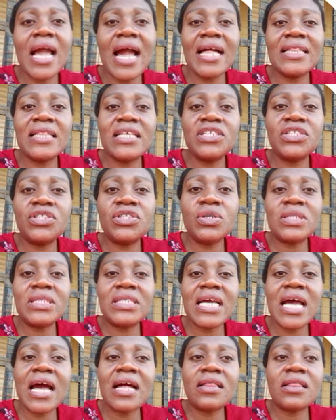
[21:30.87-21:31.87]
and the
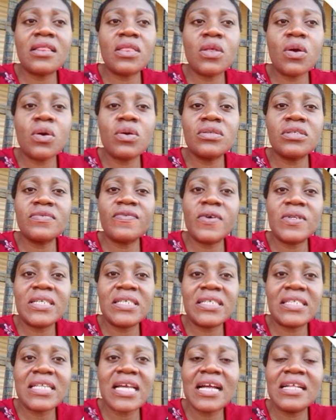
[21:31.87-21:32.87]
total tons for
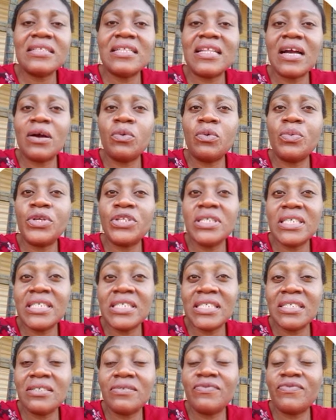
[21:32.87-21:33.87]
the sand that will be
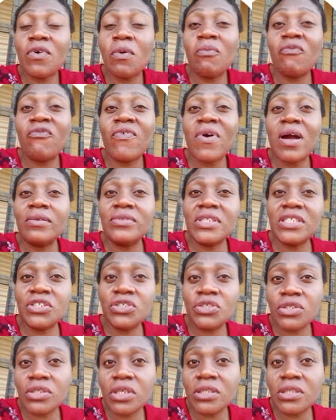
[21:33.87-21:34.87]
needing from
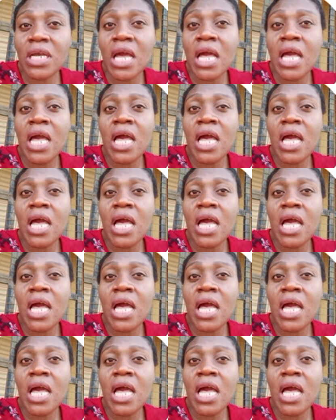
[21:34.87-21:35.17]
foundation